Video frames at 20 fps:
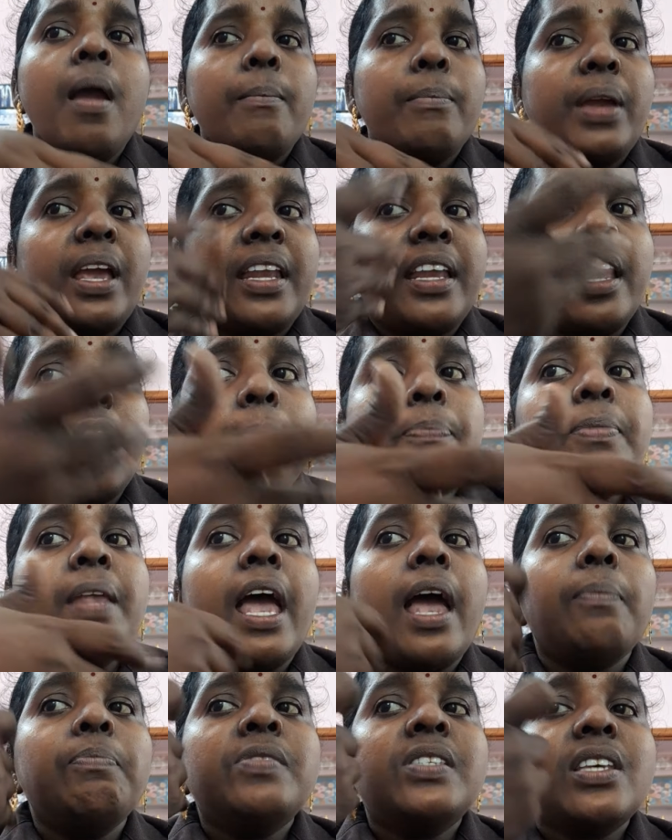many of the
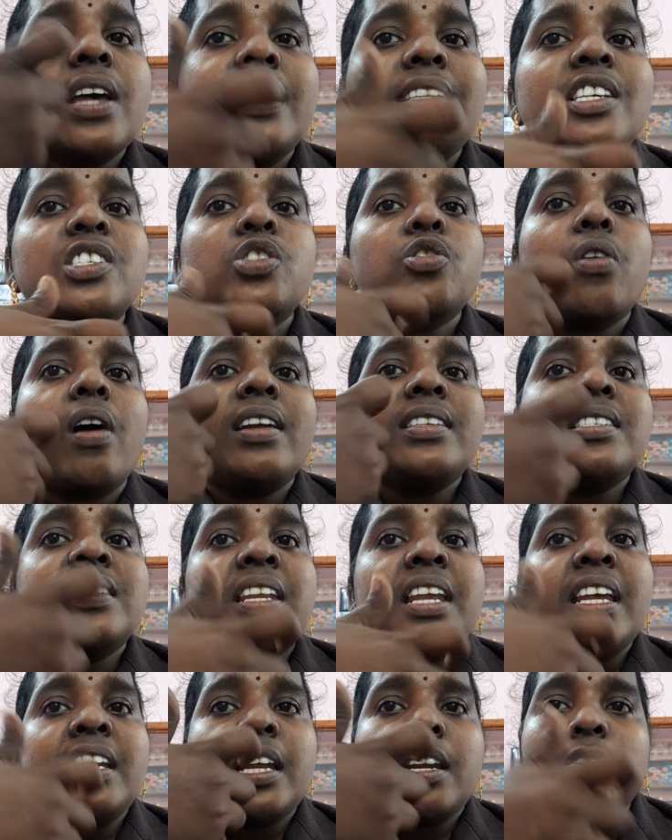apps on the start
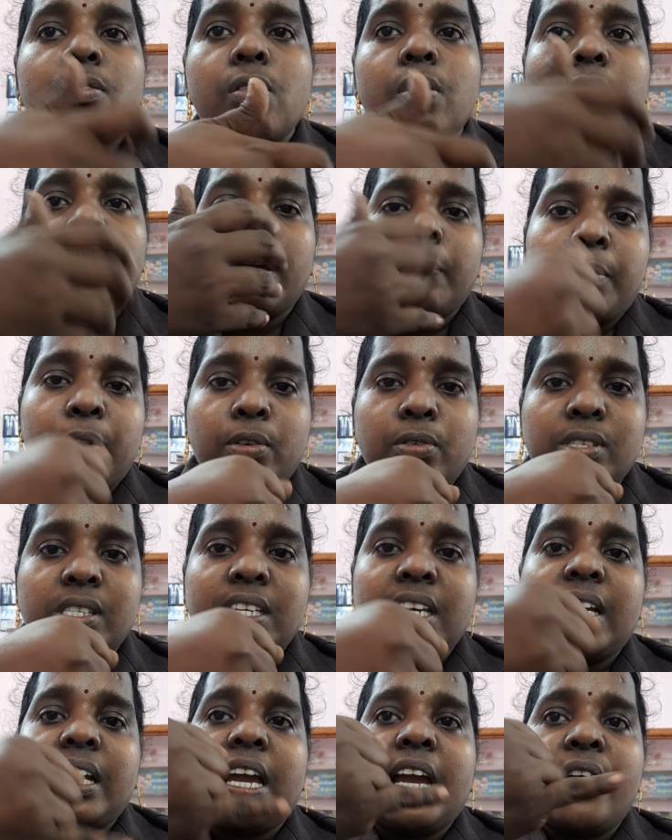screen including
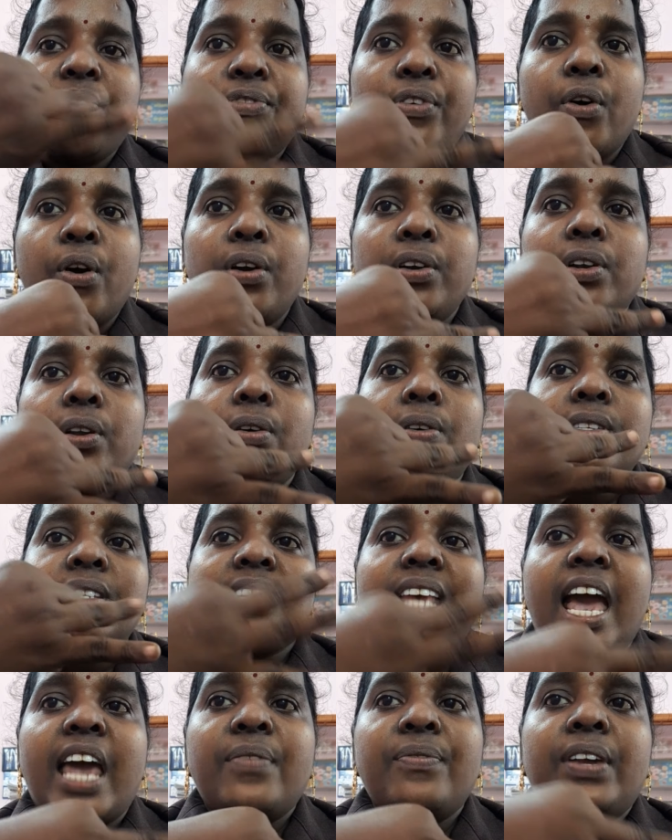music, photos
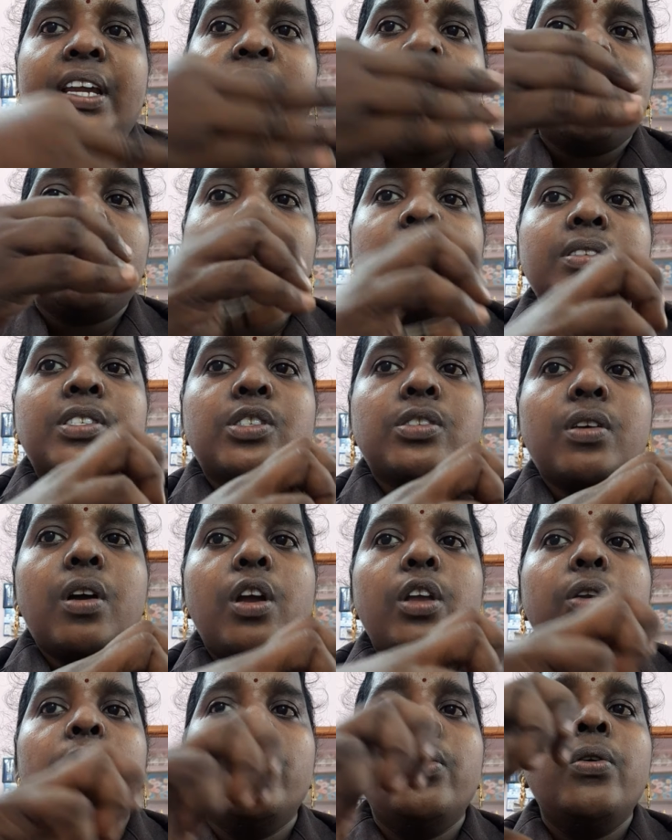and videos
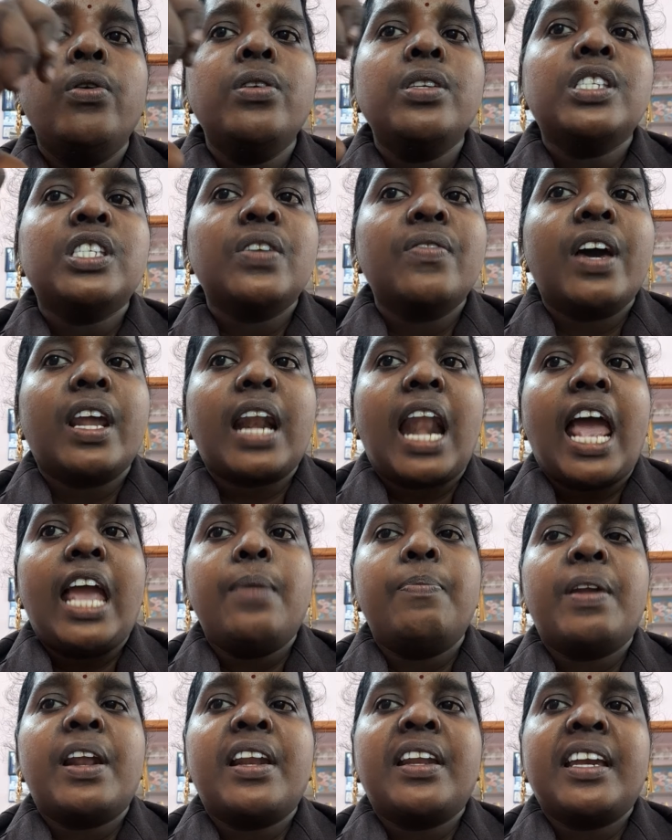use your
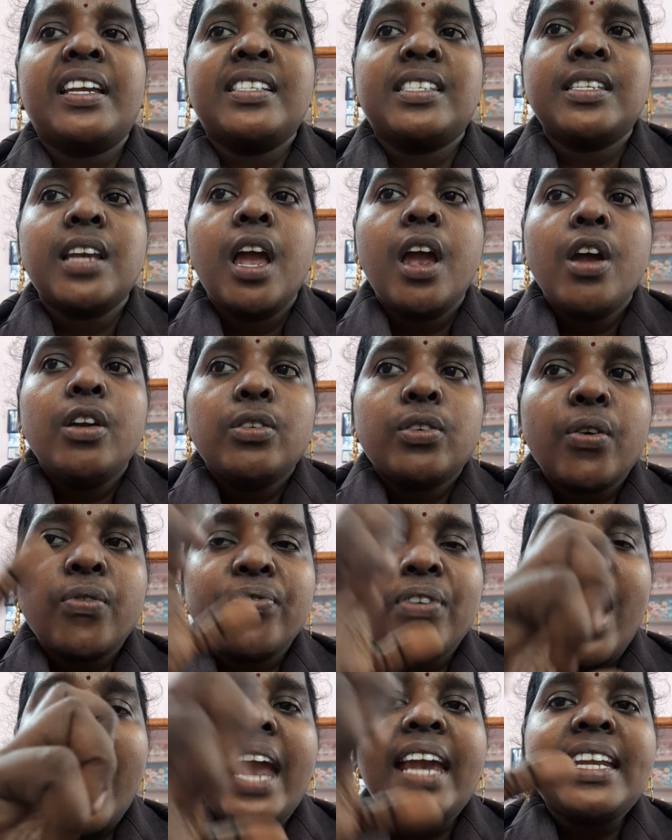libraries to
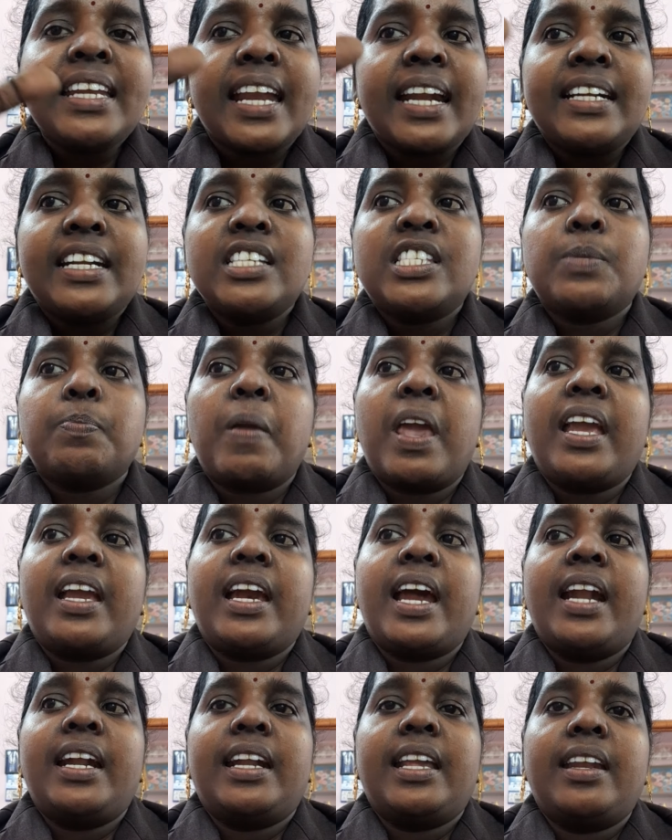find and display
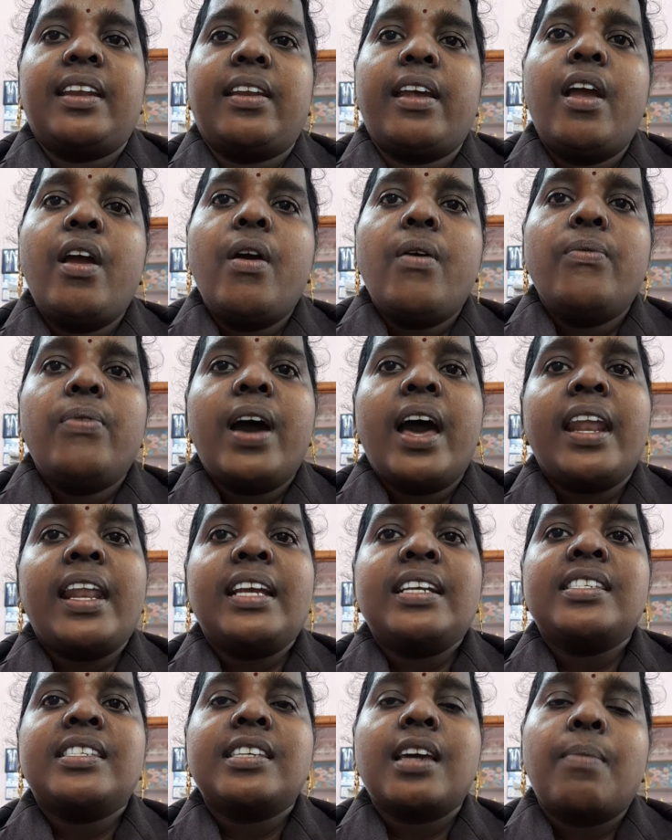content. For
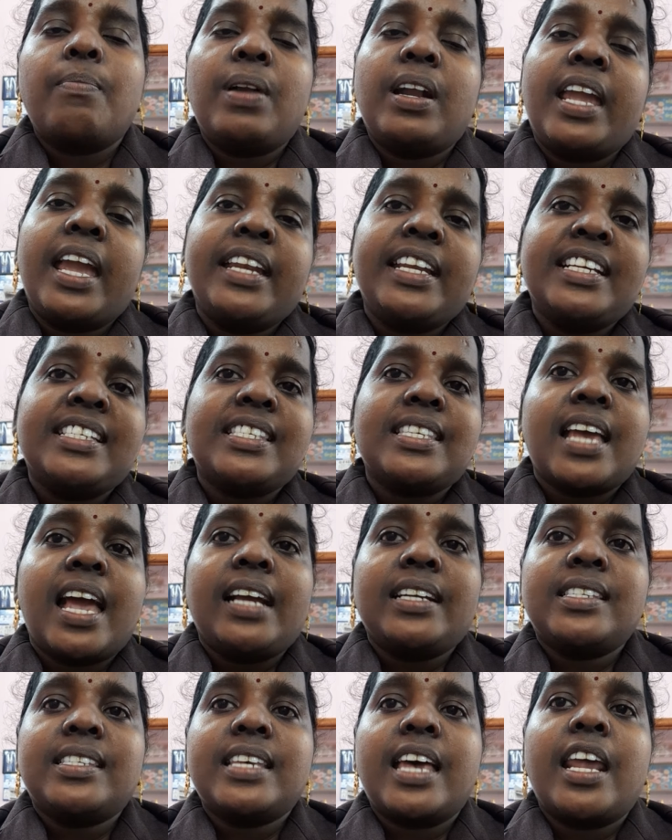example, any
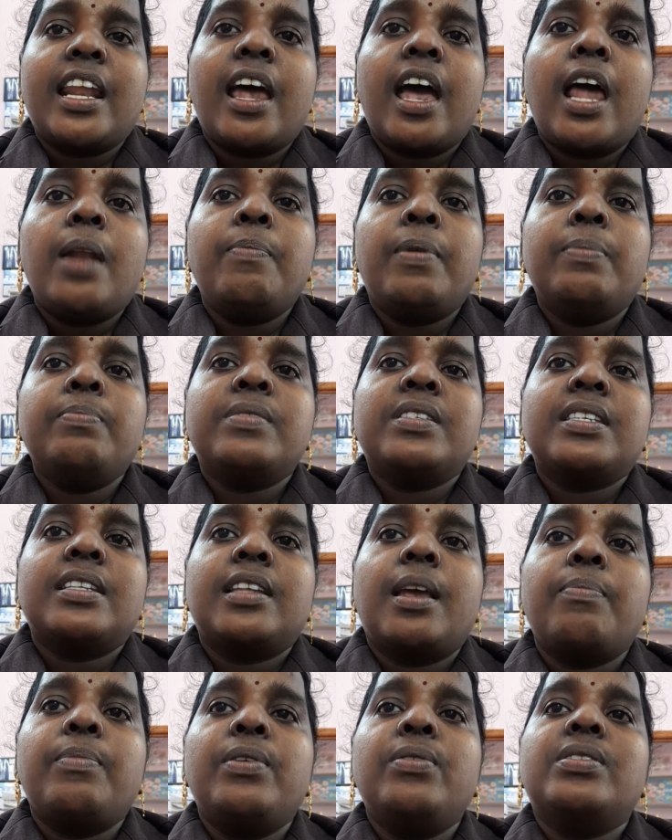songs or albums in
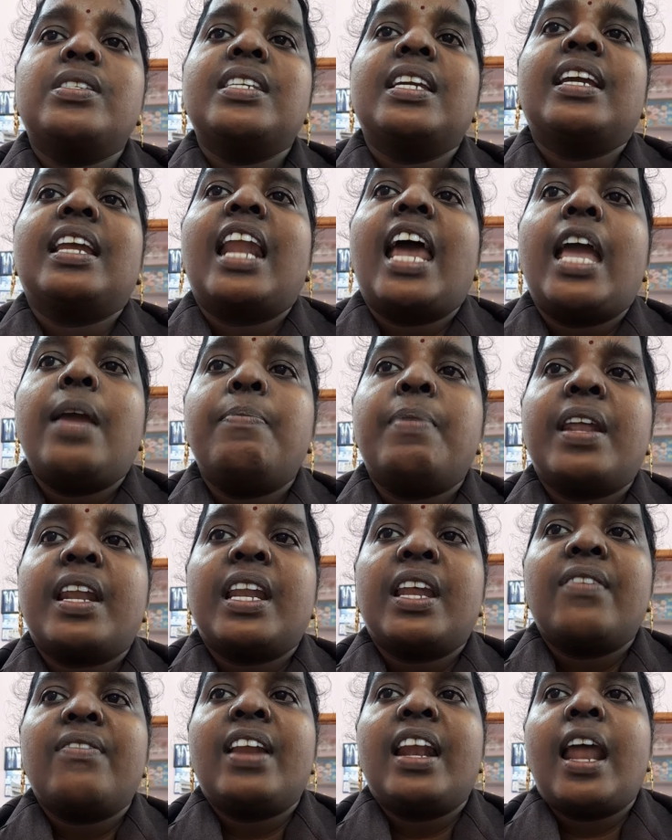the music
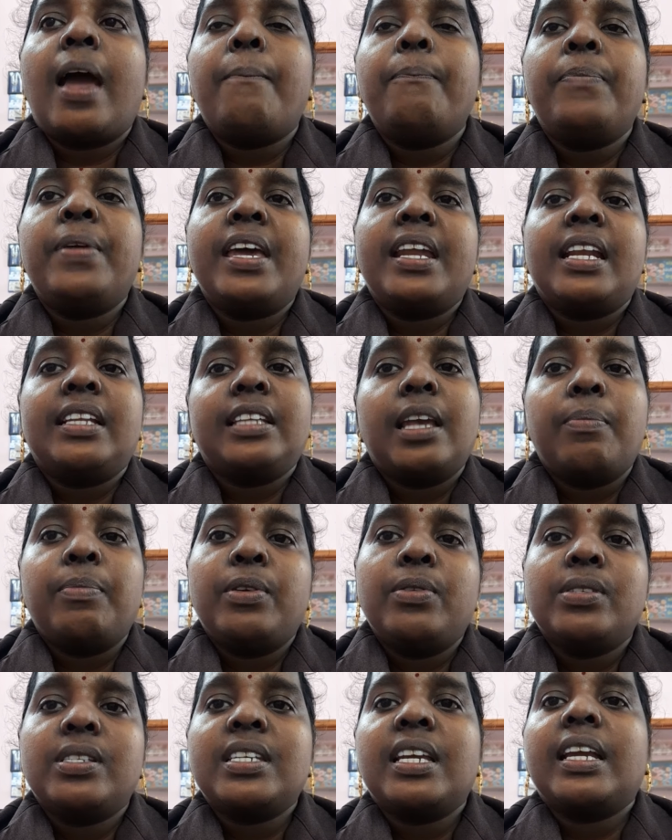library will appear in the
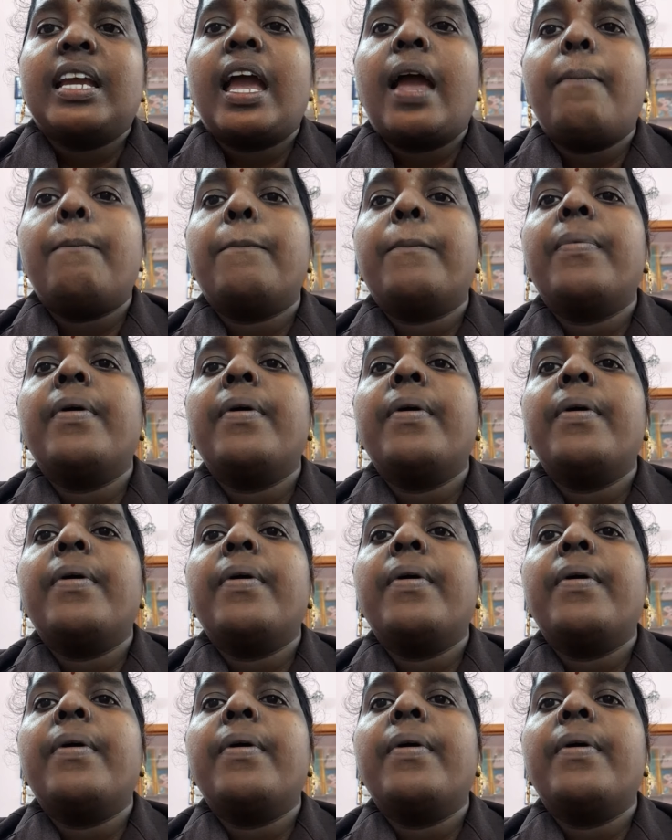music app.